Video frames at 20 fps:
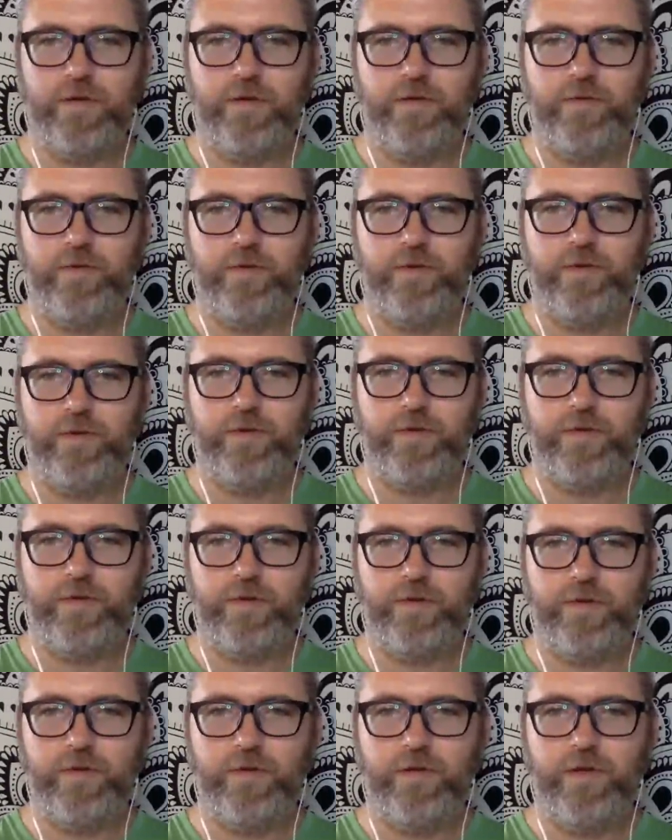I oh, lost you. you.
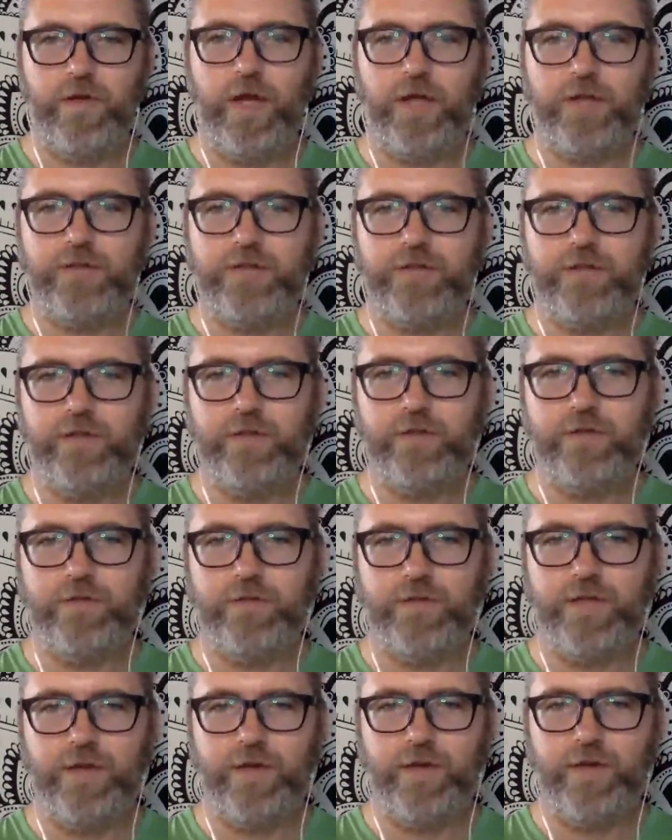I see
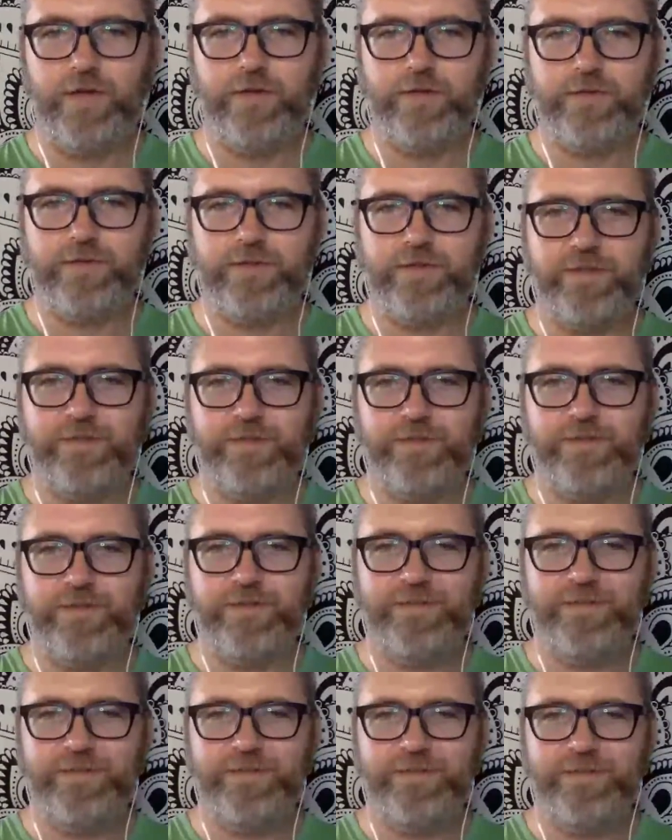you. Now I don't see you.